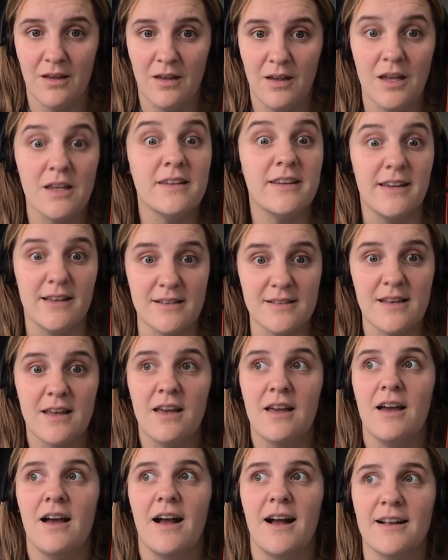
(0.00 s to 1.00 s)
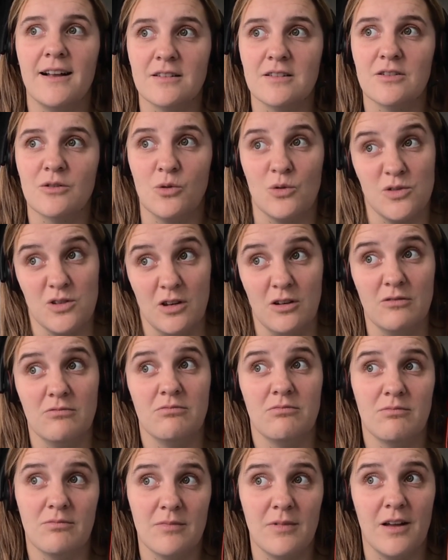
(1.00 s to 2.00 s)
Years. And also,
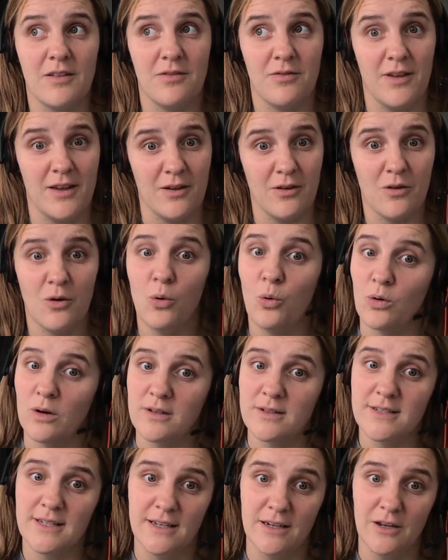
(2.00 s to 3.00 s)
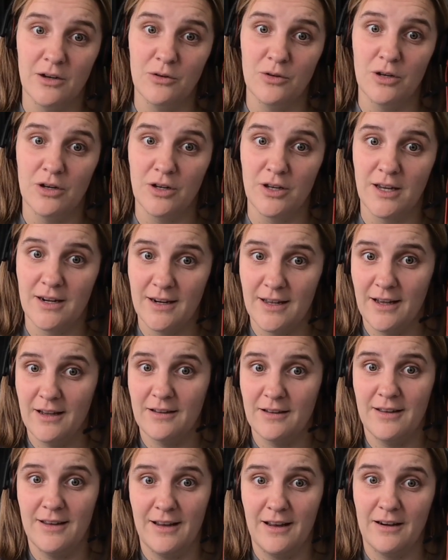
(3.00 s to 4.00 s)
I think Hall and Tino, you're looking at
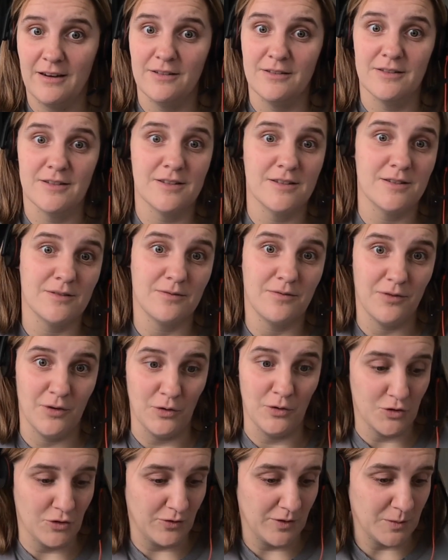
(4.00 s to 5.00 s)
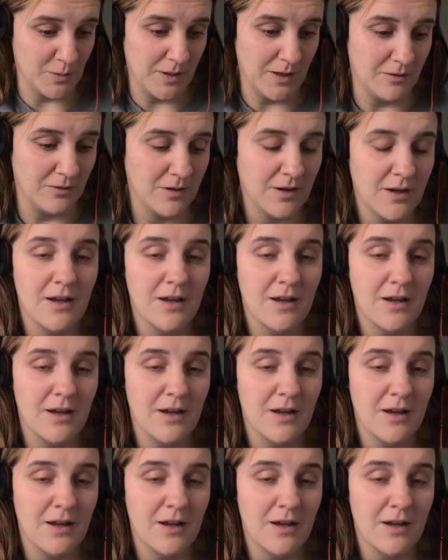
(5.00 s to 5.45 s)
England's future as well.